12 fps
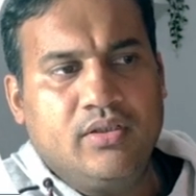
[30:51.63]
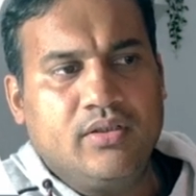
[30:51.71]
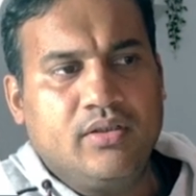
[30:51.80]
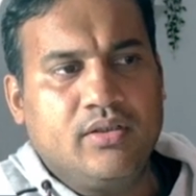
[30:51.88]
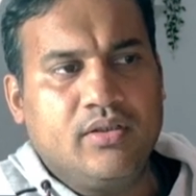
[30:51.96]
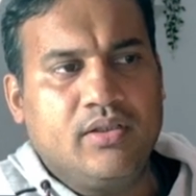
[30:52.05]

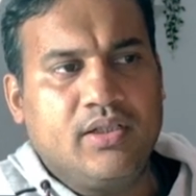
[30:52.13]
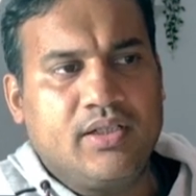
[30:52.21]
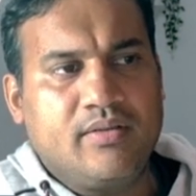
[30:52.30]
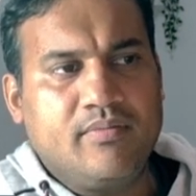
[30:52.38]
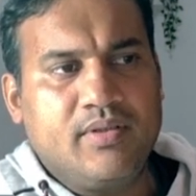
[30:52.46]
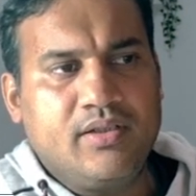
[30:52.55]

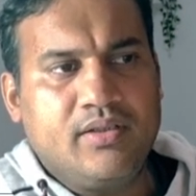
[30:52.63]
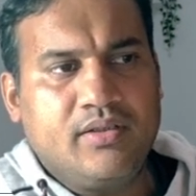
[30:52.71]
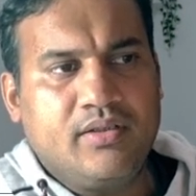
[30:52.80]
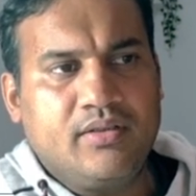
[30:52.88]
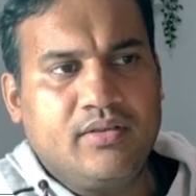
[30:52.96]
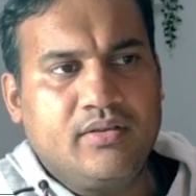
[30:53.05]
let
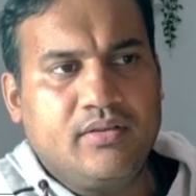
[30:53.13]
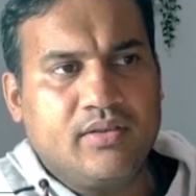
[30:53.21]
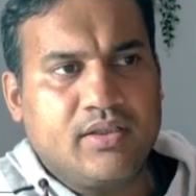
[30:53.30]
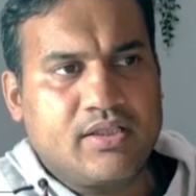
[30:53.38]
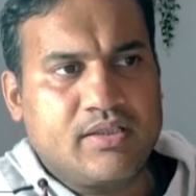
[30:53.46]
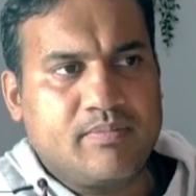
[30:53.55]
me
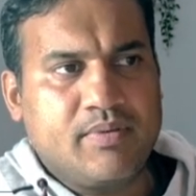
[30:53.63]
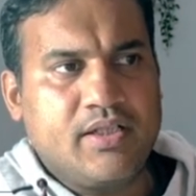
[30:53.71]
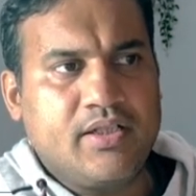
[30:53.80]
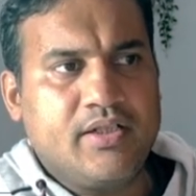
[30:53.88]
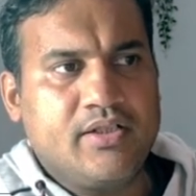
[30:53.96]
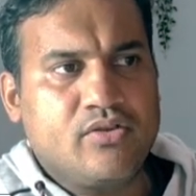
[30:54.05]

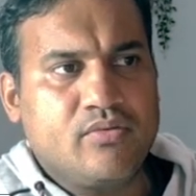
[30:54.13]
explain it.